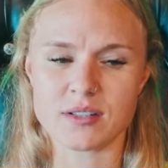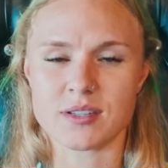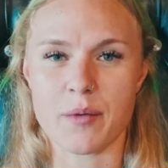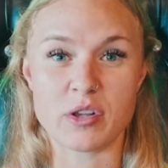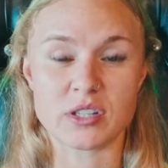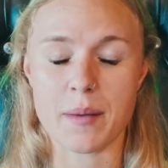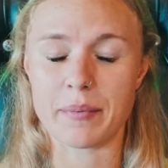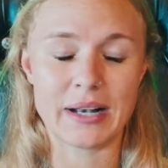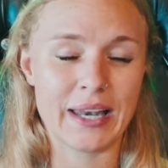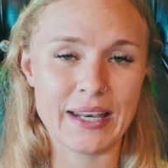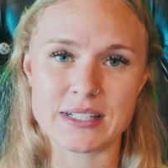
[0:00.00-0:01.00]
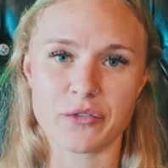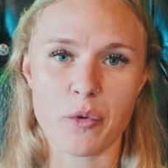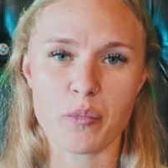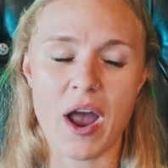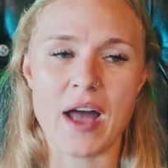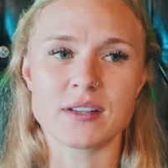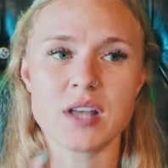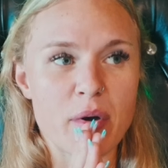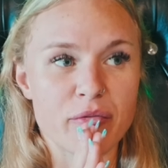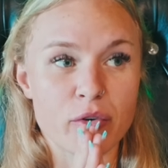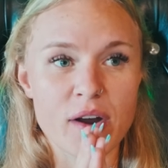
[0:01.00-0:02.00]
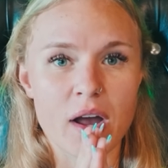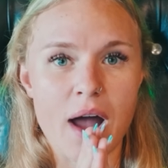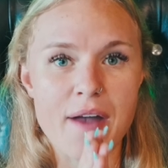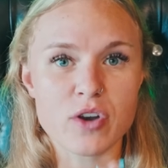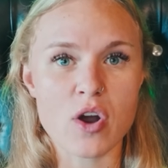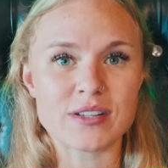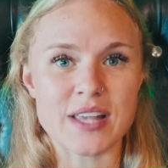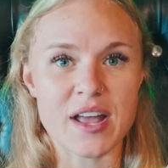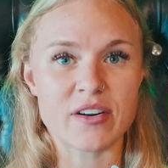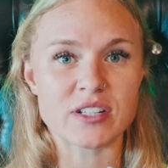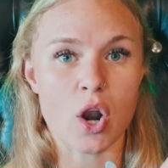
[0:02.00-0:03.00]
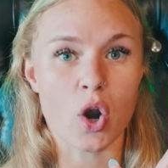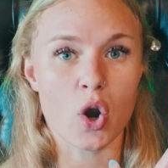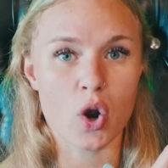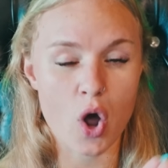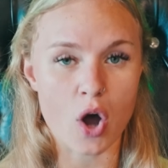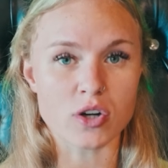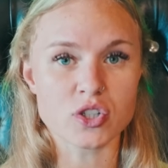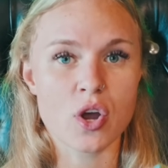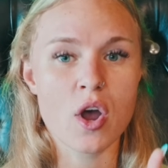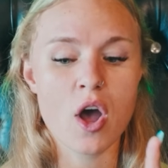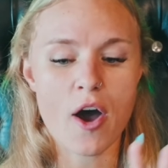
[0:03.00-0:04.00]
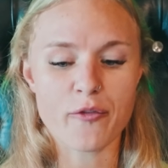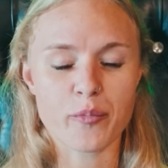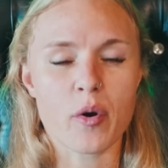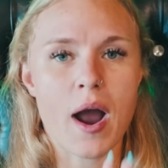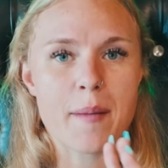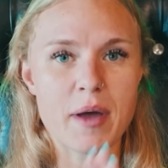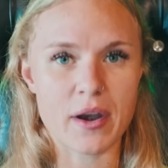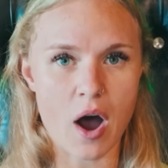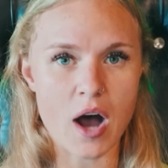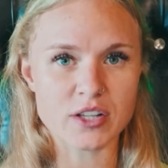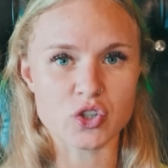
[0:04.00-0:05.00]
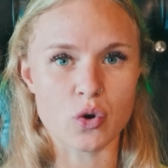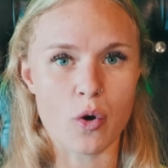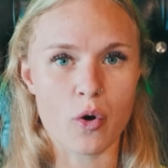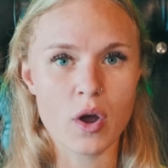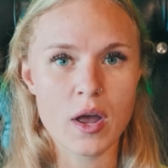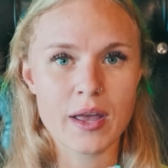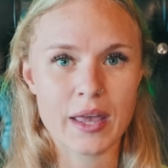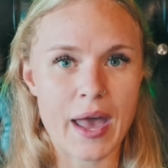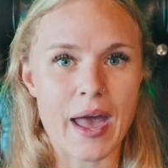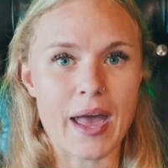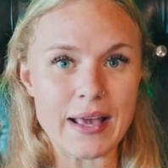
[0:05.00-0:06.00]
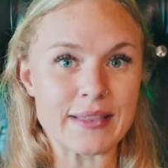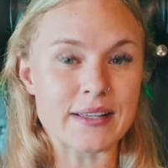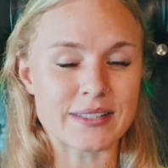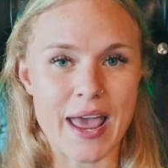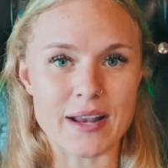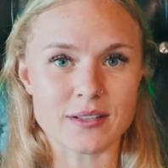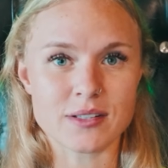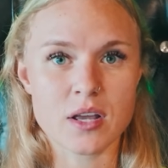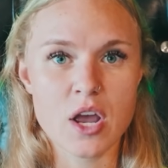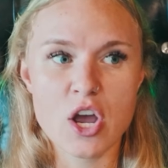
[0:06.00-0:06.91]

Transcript: Some it's completely different brand. But for real, I've noticed that there is a lot of Prime and Arsenal kit in the States.